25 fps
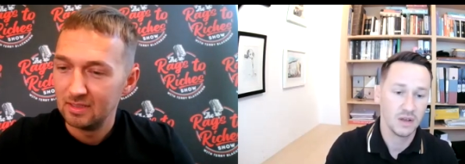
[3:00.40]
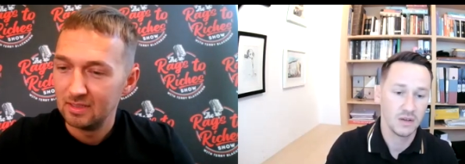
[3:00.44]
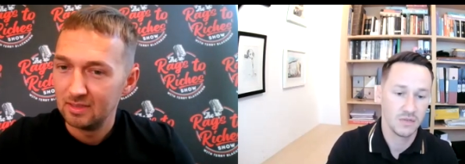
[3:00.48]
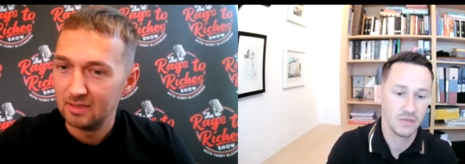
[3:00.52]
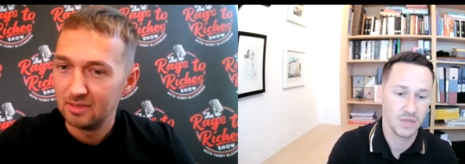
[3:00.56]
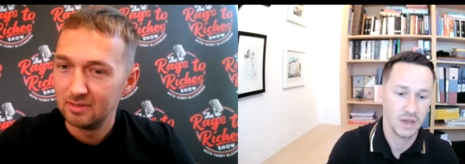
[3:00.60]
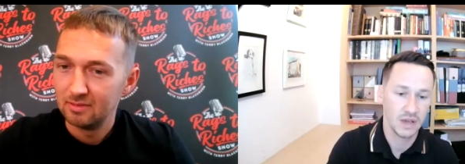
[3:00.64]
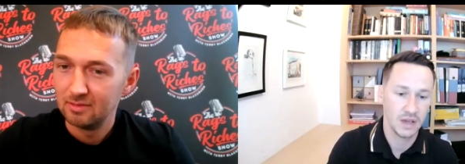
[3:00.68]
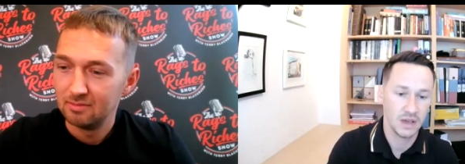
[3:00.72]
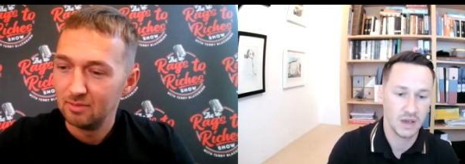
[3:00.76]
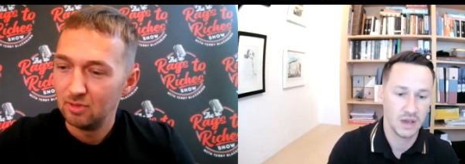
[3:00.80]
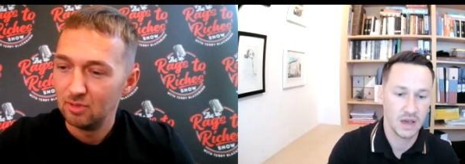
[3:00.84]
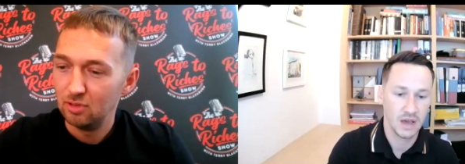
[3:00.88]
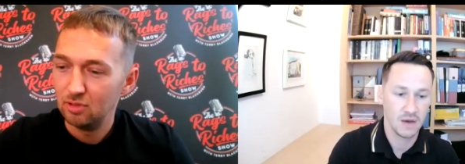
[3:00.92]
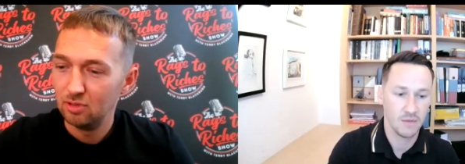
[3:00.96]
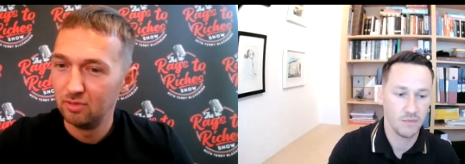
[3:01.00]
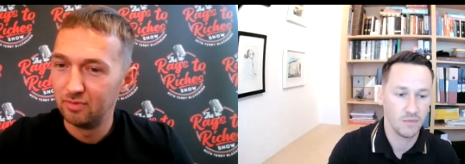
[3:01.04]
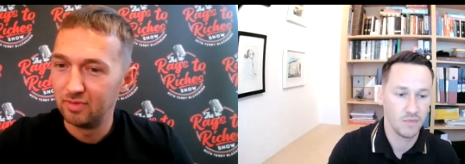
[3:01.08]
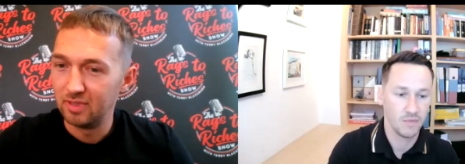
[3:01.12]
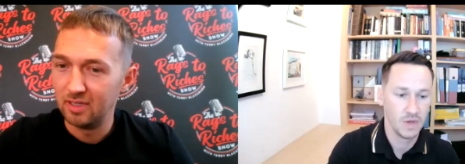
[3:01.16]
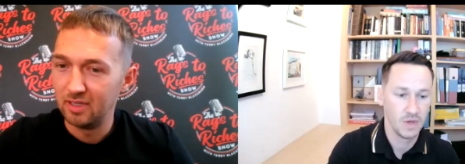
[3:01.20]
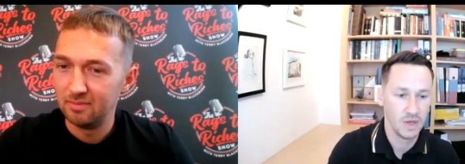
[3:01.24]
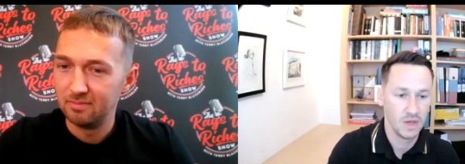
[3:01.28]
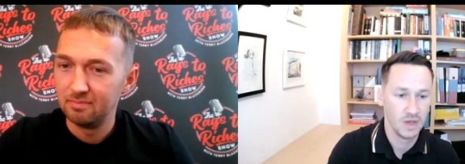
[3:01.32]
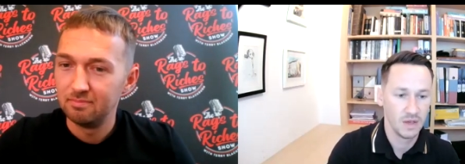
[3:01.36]
Speaker 1: I think um,
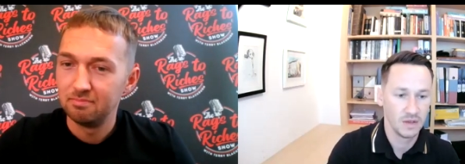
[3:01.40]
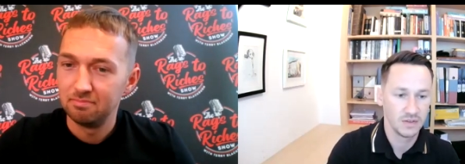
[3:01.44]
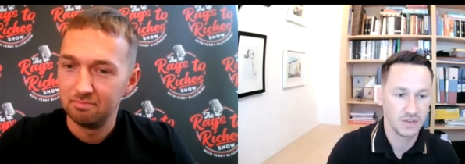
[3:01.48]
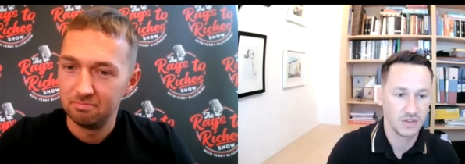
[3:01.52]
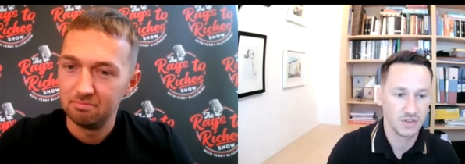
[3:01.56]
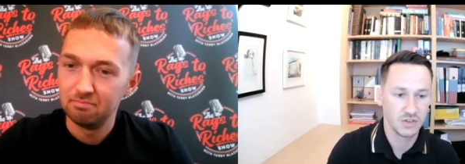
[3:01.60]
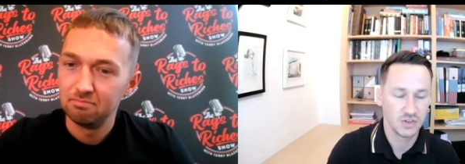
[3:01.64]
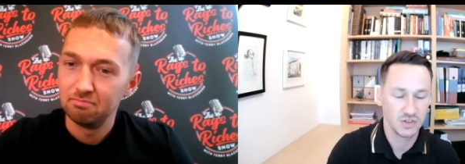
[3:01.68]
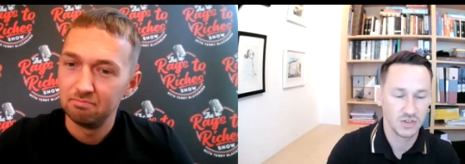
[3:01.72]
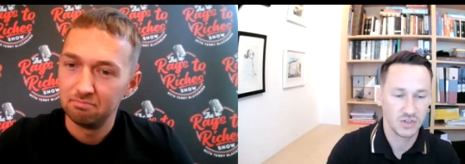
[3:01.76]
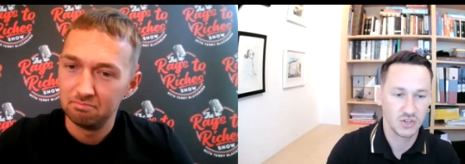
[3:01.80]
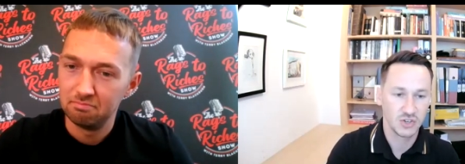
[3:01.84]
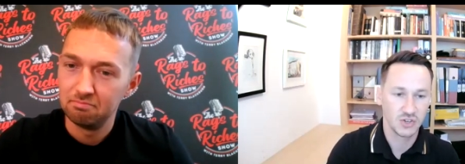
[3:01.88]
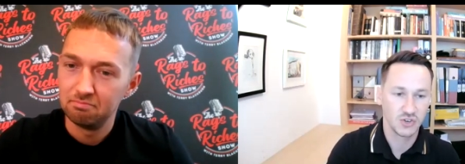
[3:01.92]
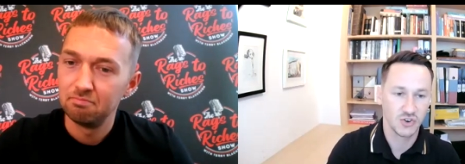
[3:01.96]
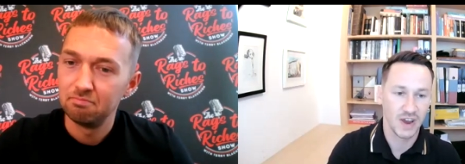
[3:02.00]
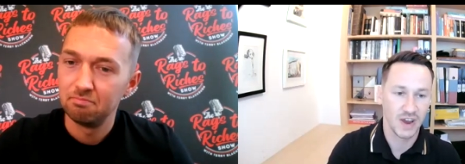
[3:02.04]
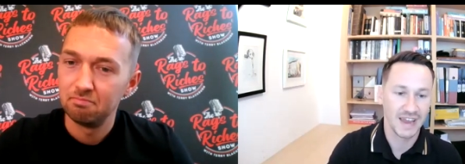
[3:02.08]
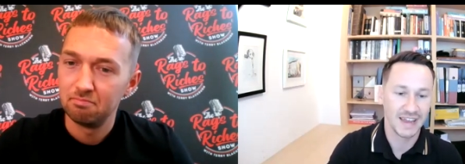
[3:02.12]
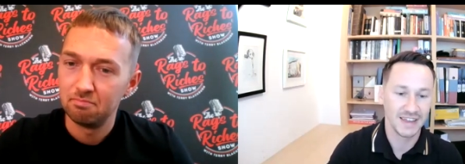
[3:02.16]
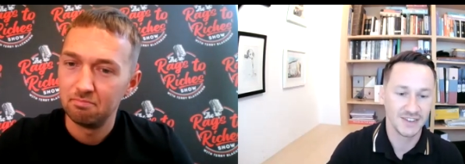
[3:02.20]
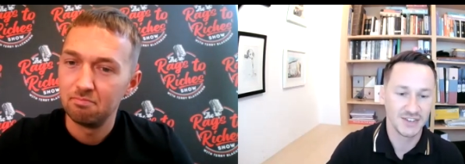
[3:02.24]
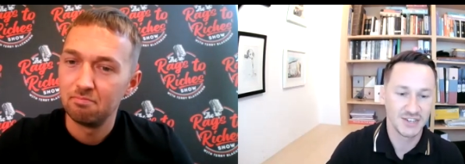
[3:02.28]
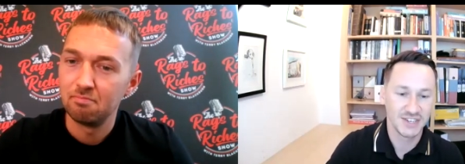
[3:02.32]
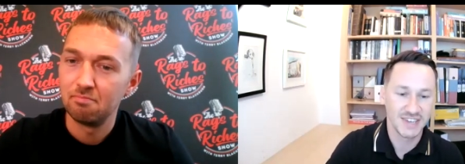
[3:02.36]
love that.
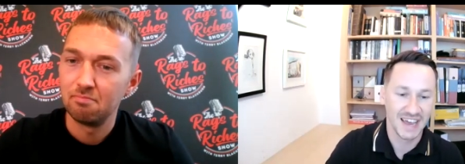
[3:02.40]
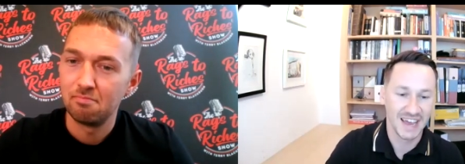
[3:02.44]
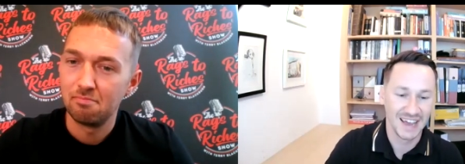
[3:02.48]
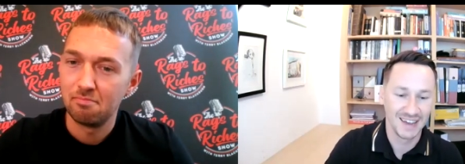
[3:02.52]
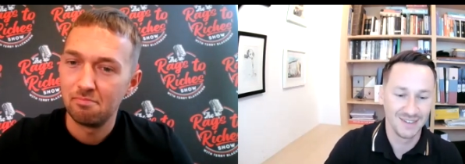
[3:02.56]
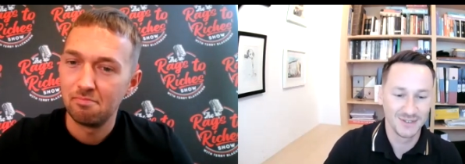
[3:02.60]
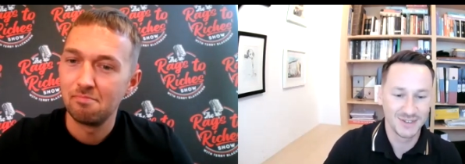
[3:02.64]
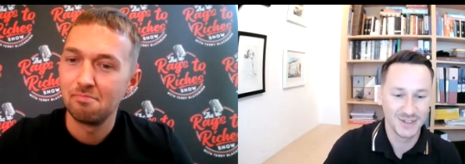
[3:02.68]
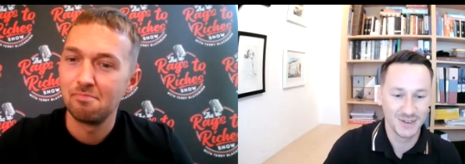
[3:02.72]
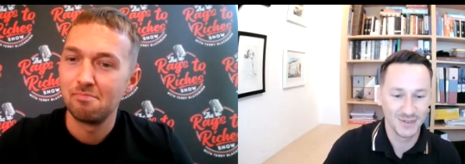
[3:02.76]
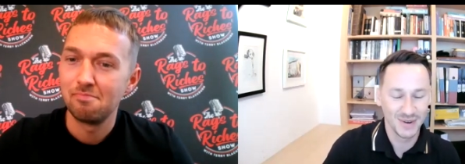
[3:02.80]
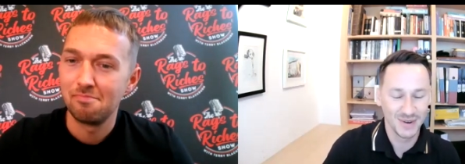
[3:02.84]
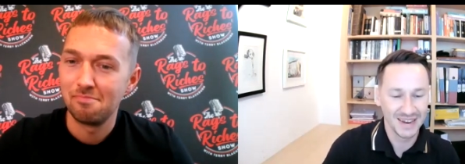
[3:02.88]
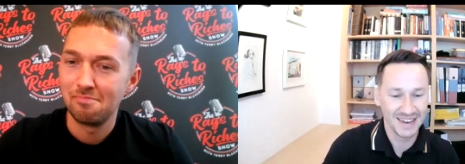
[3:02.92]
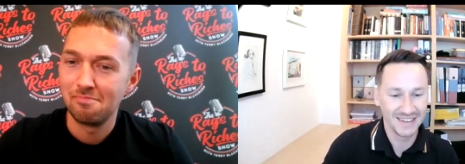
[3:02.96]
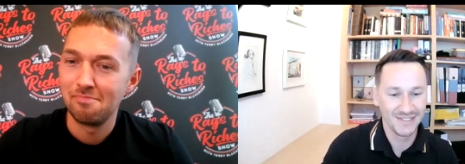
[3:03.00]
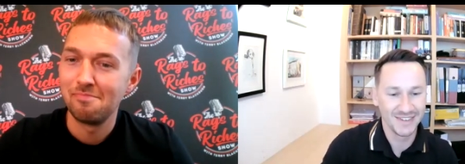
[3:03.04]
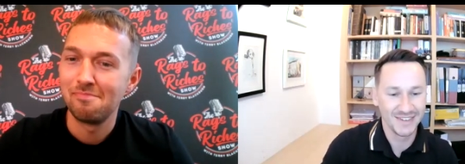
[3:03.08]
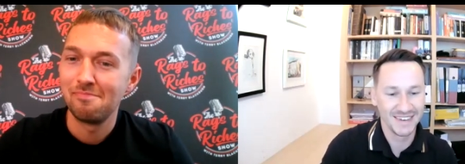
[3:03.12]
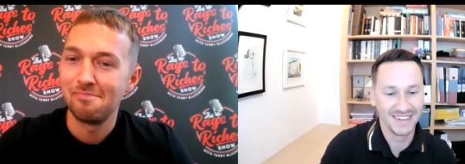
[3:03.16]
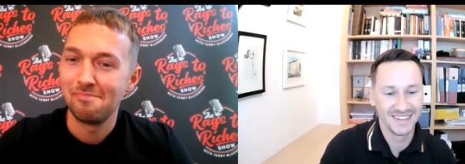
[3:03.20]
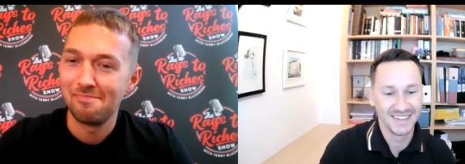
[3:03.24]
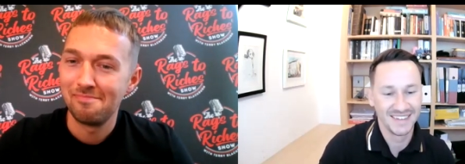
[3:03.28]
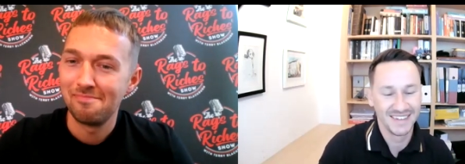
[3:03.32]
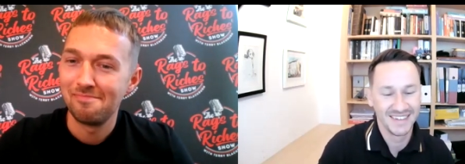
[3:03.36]
Strange times that we live
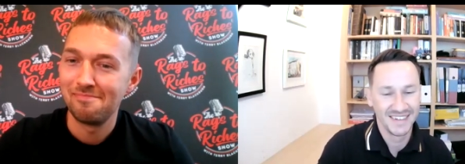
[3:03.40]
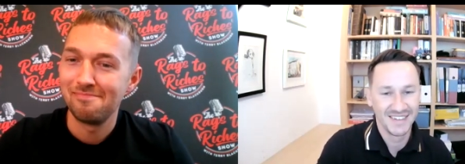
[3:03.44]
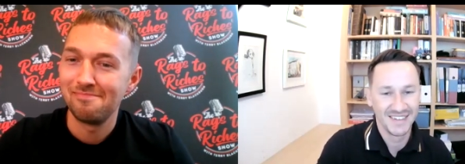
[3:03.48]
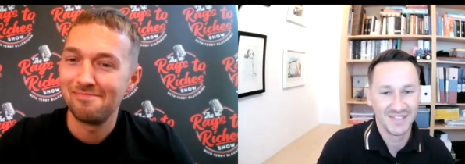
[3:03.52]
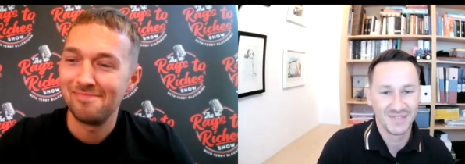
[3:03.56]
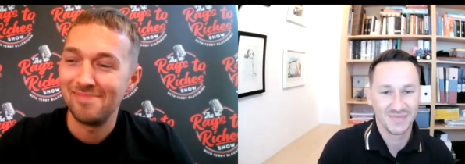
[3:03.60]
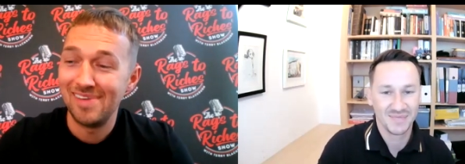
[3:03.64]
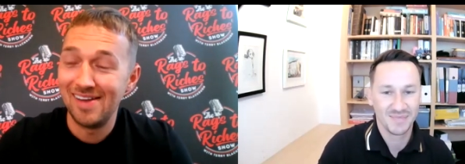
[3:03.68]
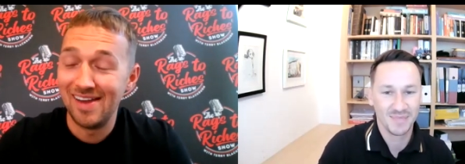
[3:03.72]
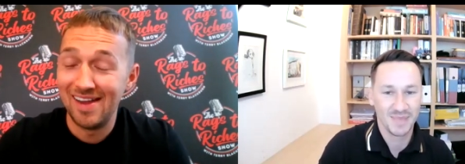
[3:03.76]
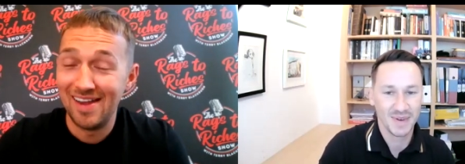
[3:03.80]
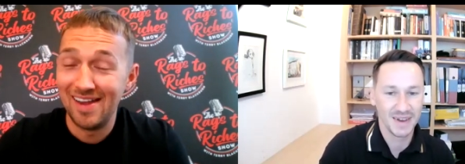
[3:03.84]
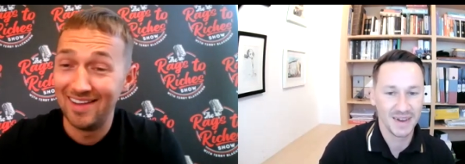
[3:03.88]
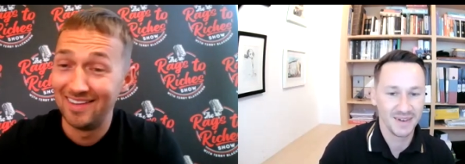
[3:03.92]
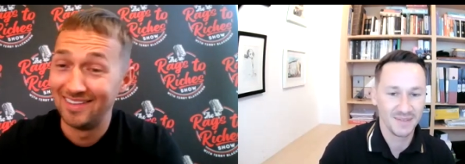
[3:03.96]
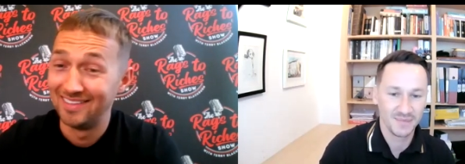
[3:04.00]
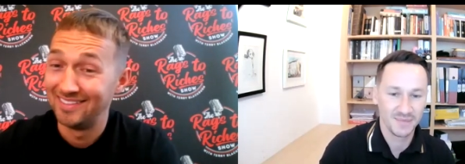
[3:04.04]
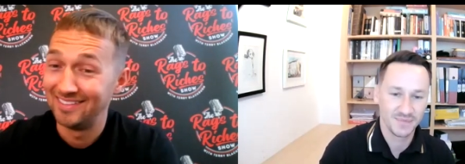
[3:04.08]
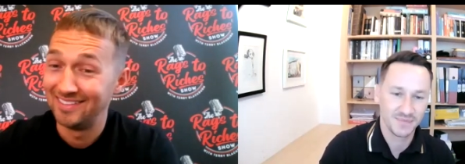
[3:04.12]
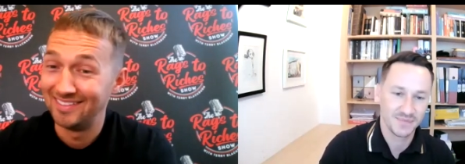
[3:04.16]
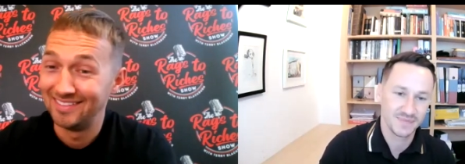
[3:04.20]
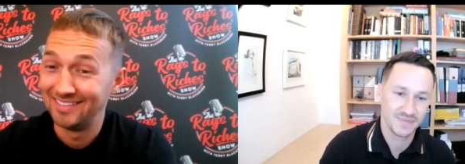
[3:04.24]
in. But, yeah,